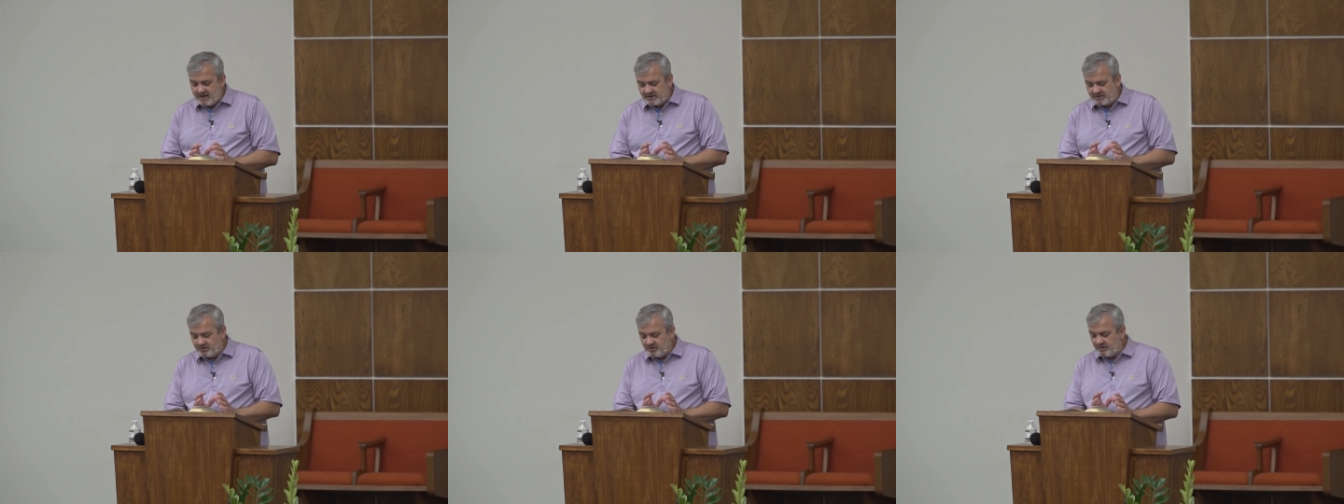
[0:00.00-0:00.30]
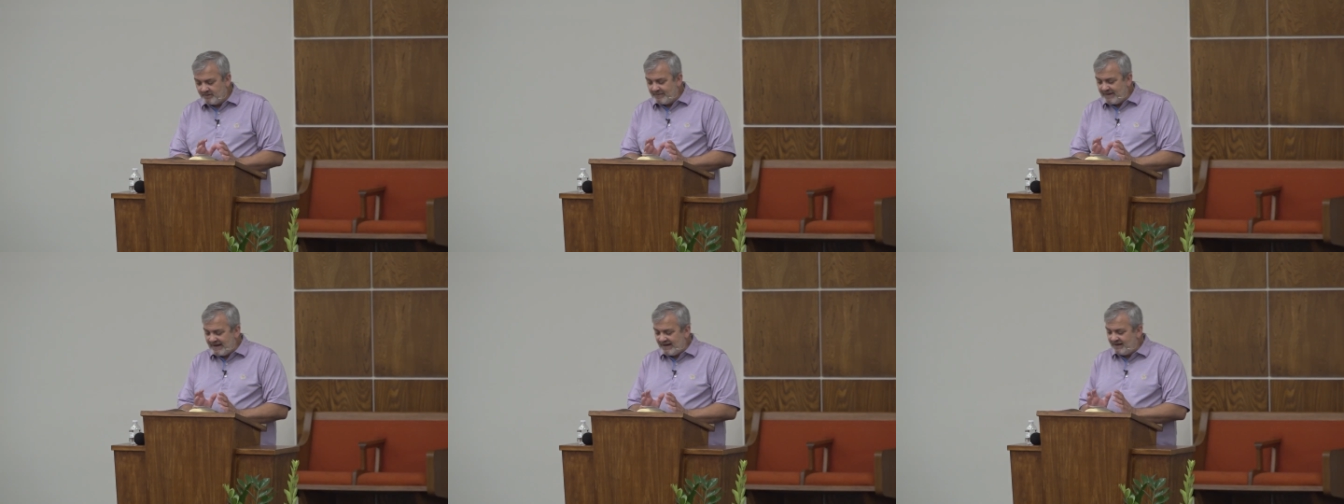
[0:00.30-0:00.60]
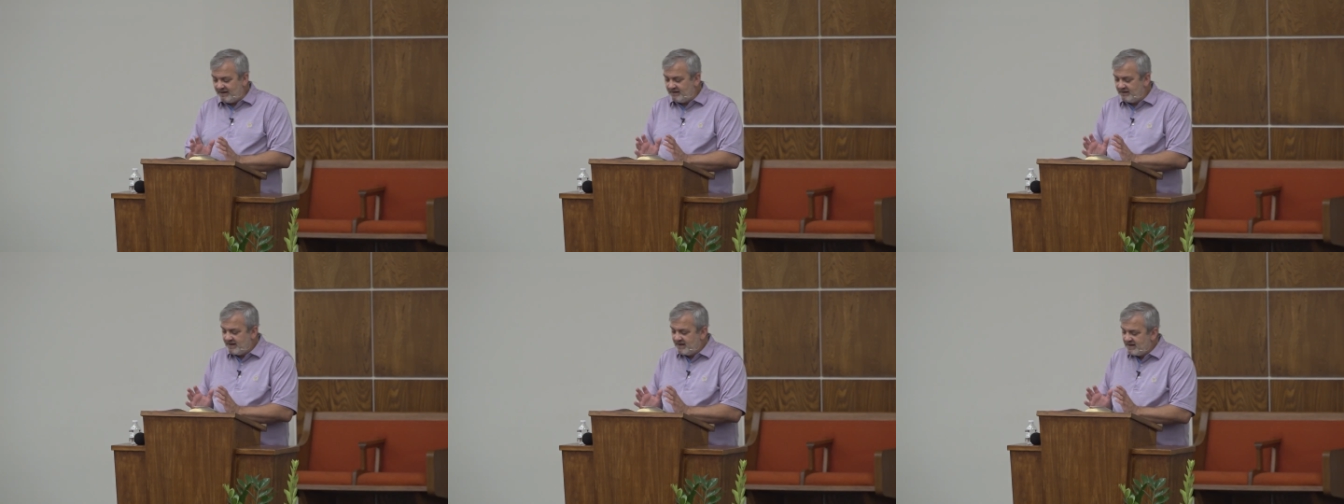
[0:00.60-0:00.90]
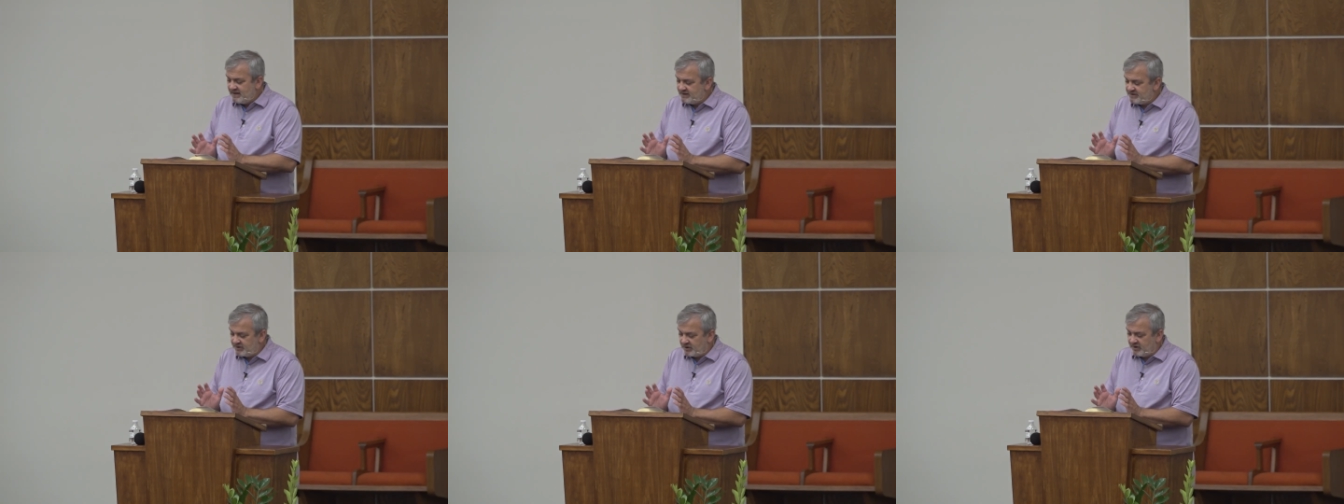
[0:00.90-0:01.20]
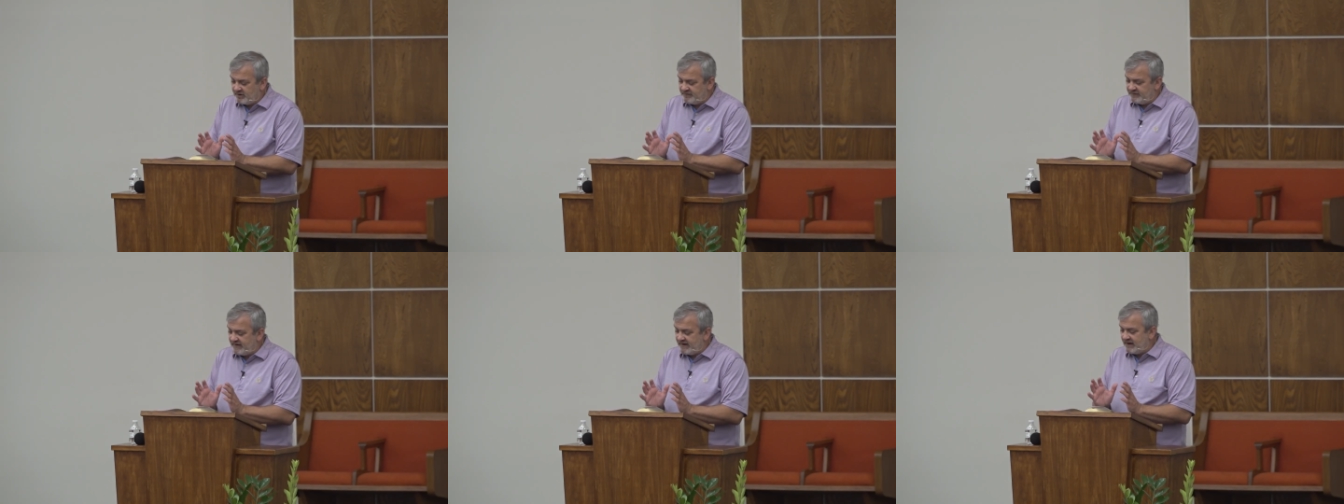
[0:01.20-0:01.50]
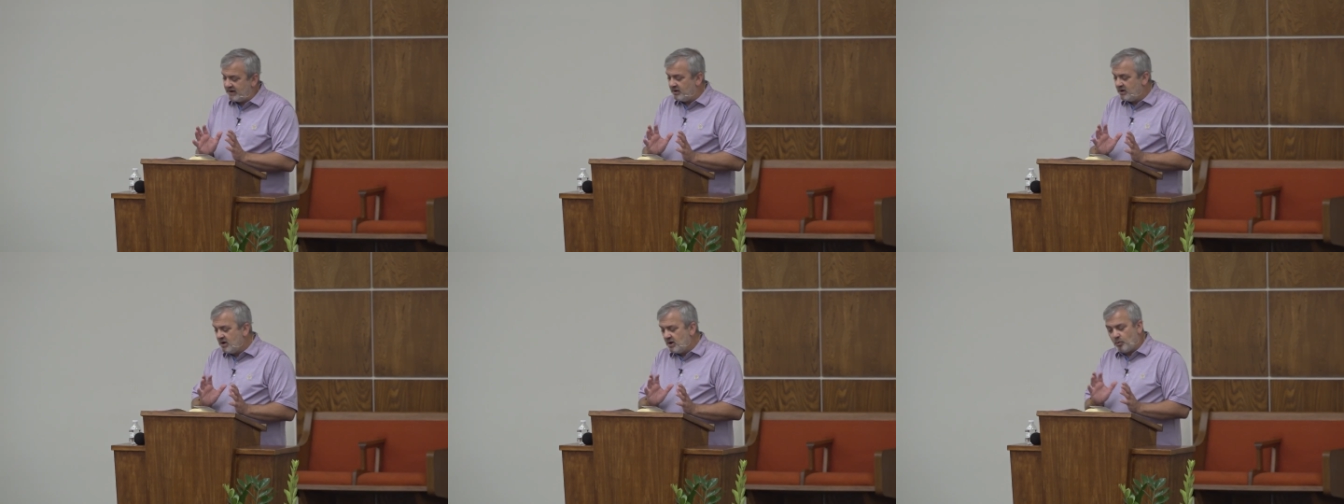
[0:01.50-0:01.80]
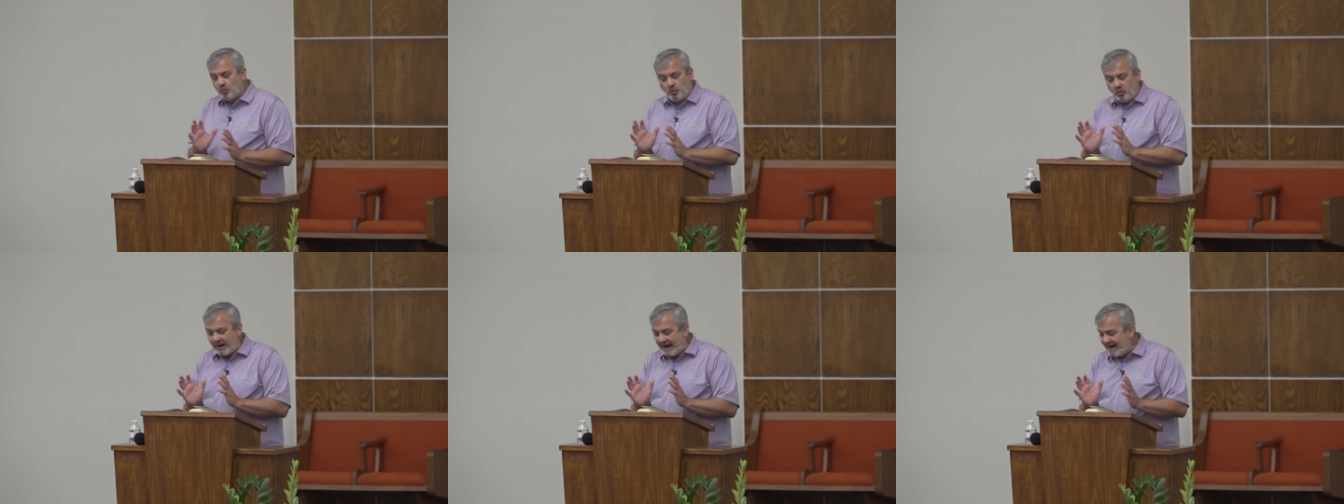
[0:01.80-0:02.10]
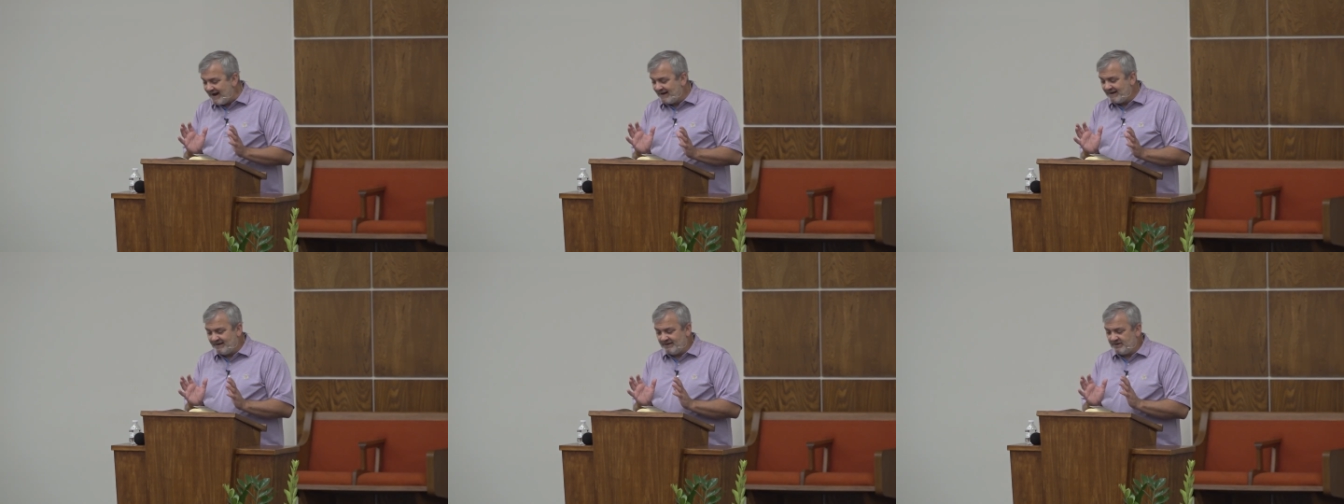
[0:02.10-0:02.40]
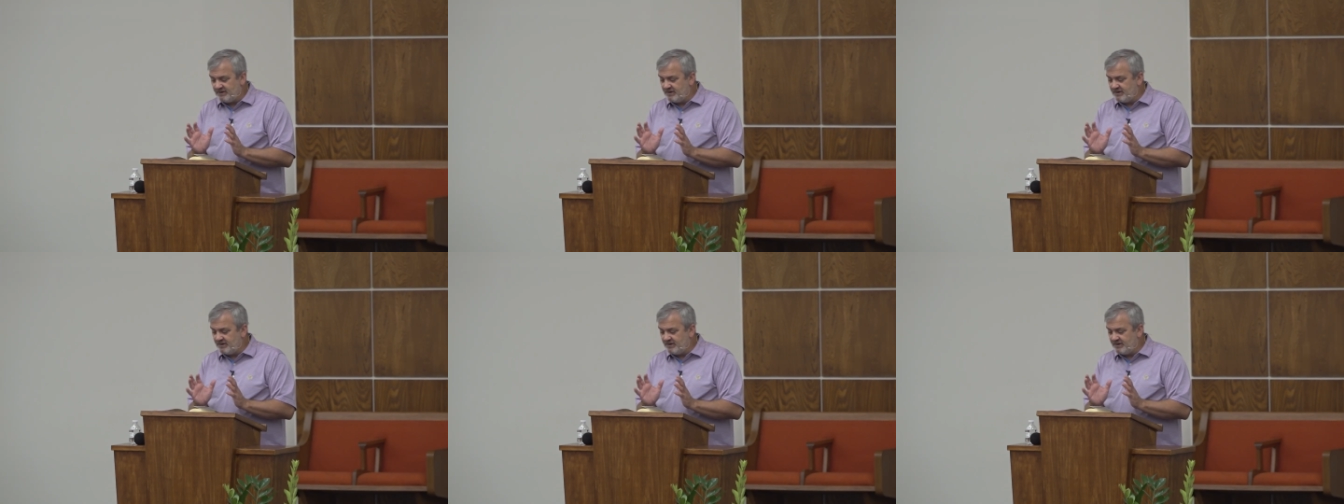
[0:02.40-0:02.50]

through the main thoroughfare, wagging